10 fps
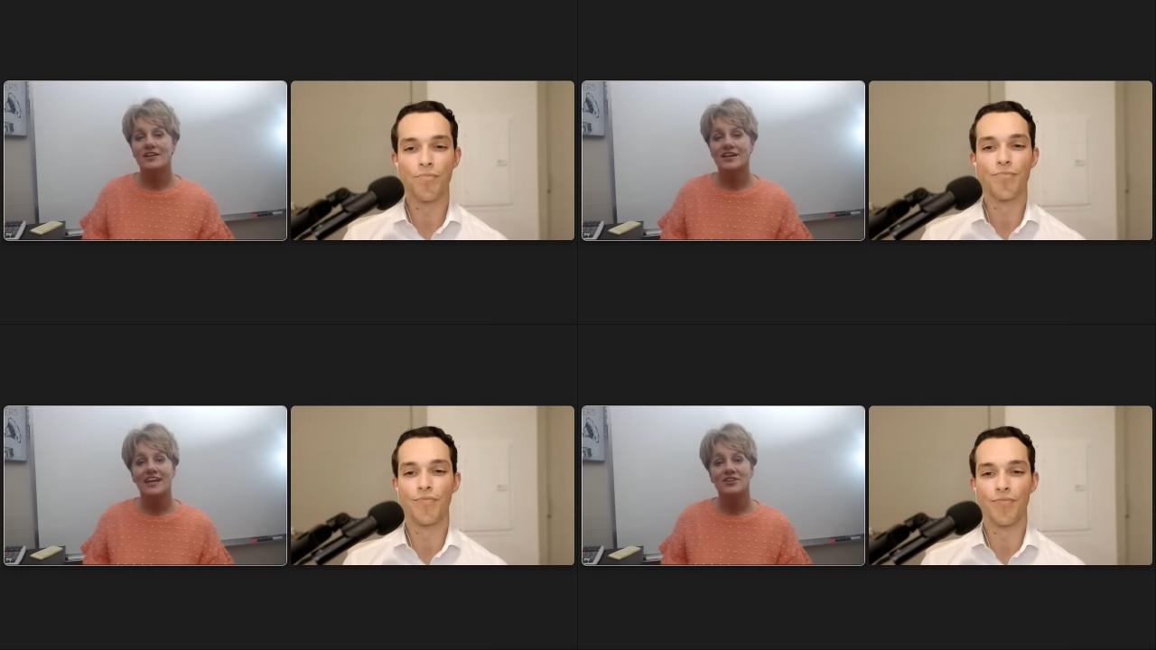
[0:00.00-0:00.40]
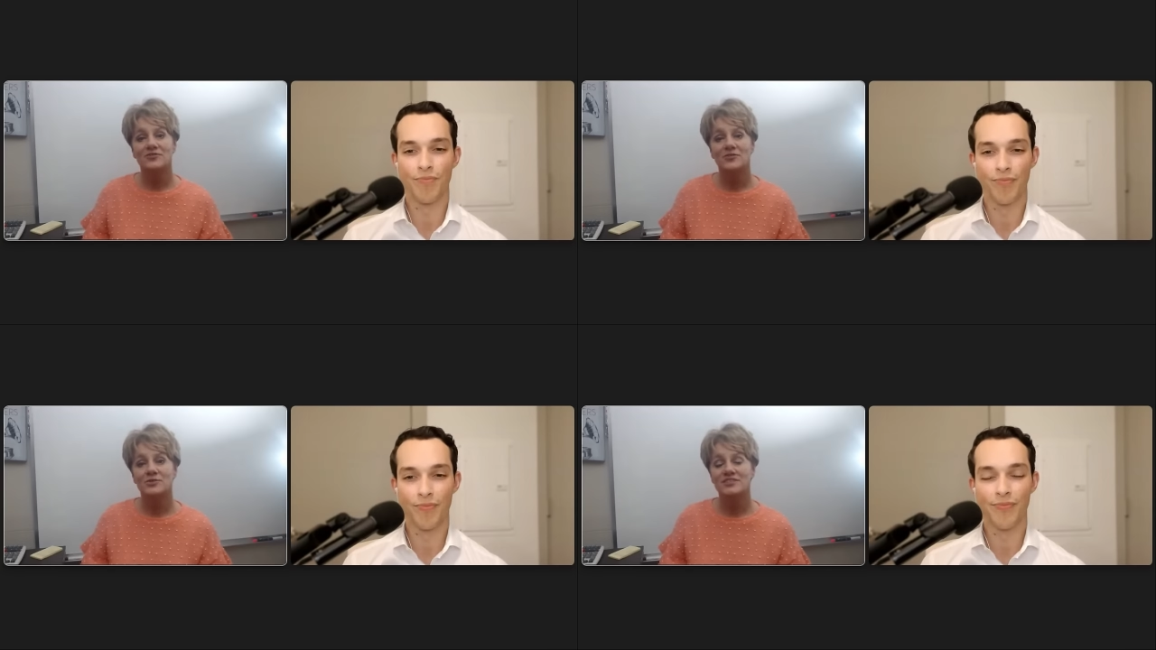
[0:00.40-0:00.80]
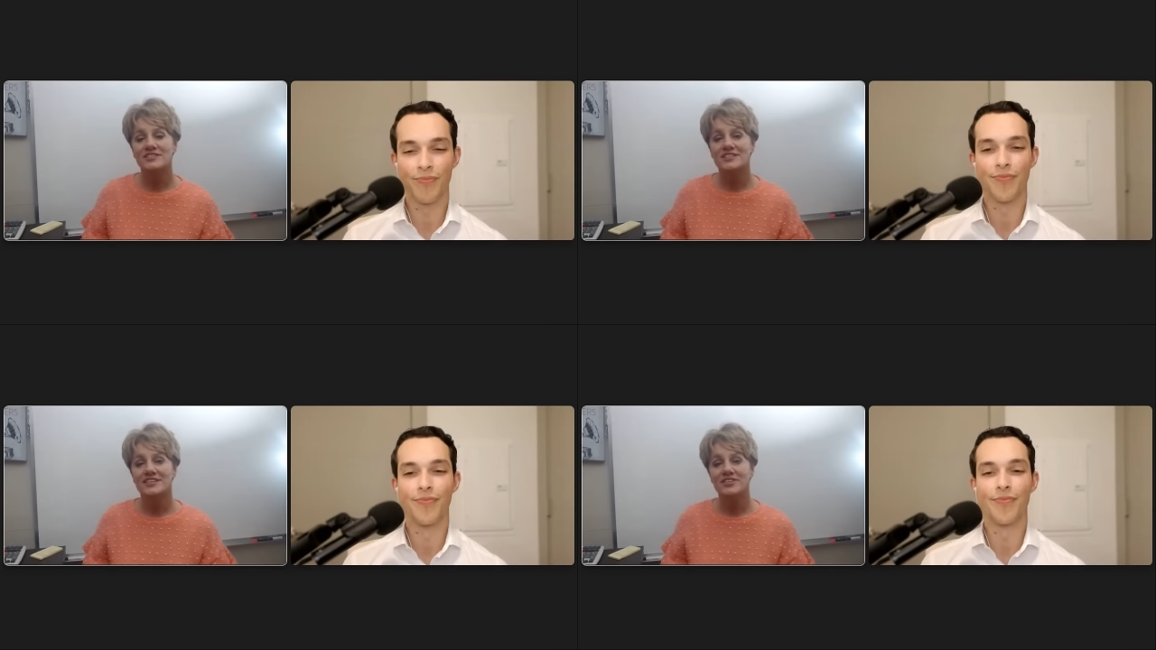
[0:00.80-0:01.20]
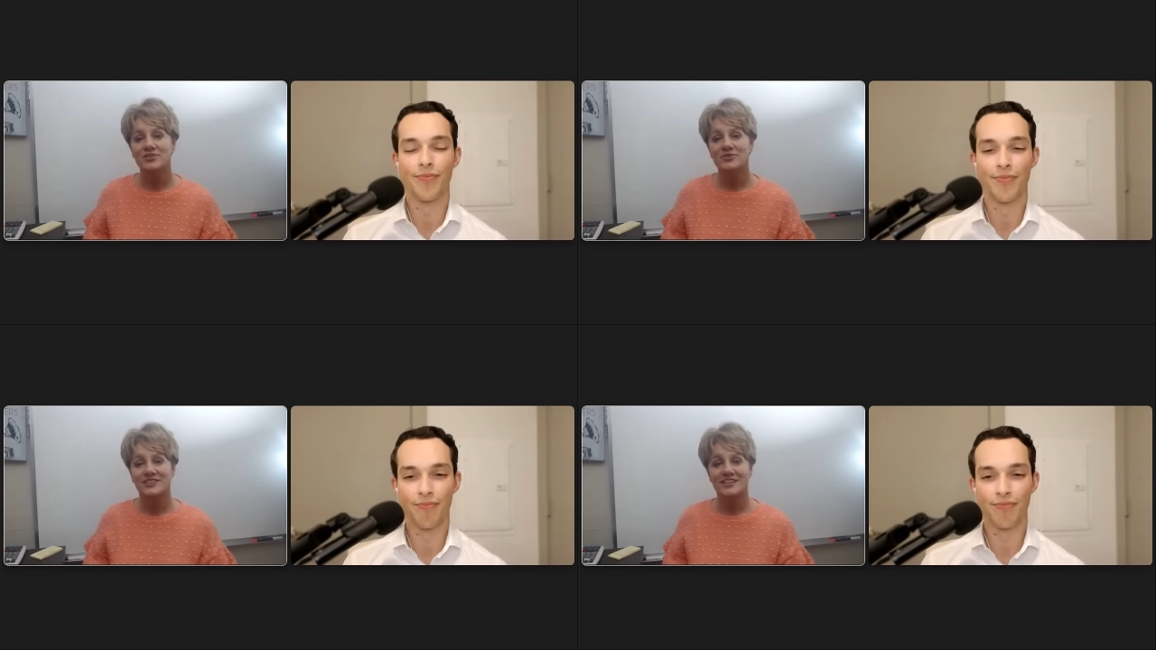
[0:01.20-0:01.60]
Speaker 1: And I look forward to seeing
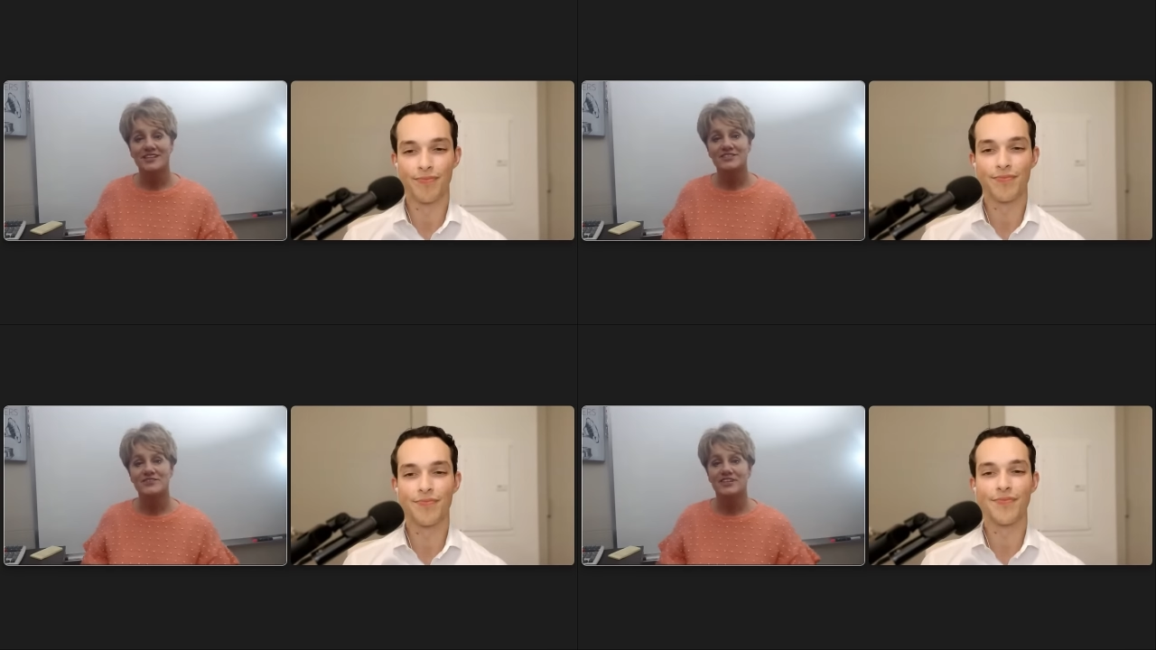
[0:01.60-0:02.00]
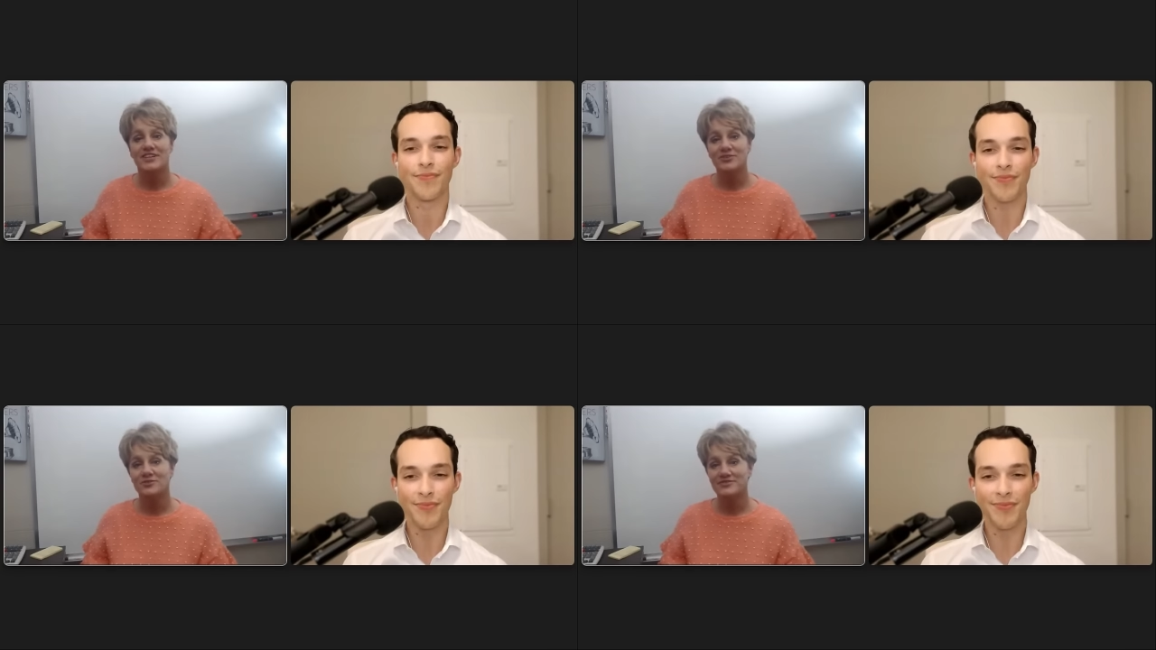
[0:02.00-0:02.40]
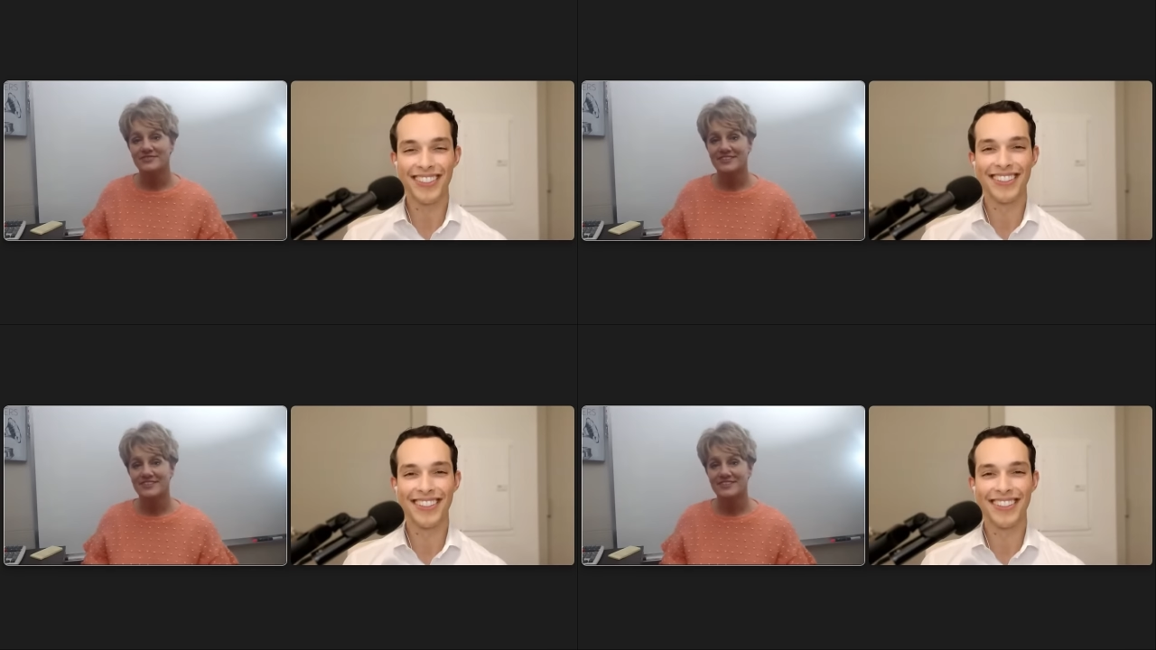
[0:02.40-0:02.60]
you in the next video.